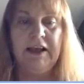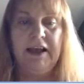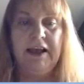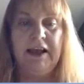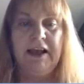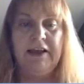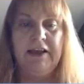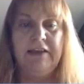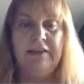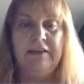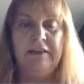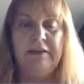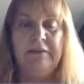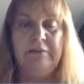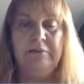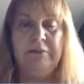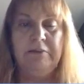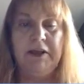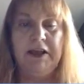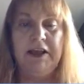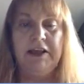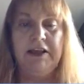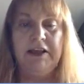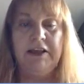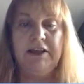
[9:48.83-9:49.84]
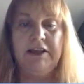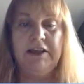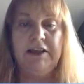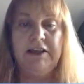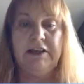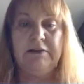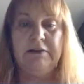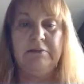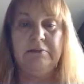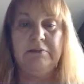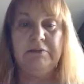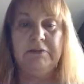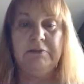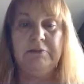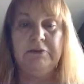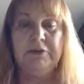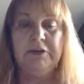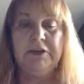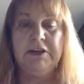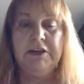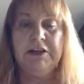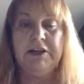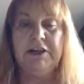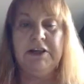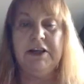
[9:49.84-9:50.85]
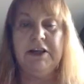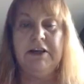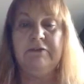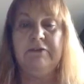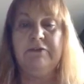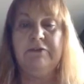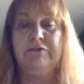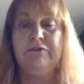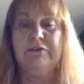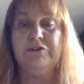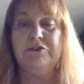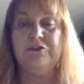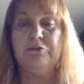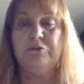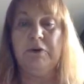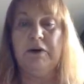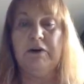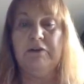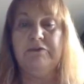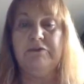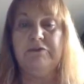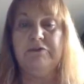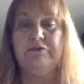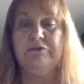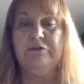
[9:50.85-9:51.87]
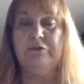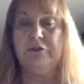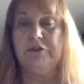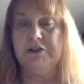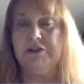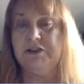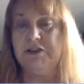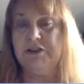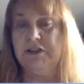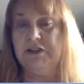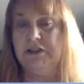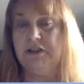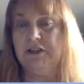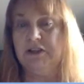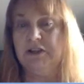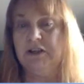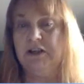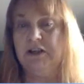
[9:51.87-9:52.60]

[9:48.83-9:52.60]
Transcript: and then bake in the preheated oven for 12 to 14.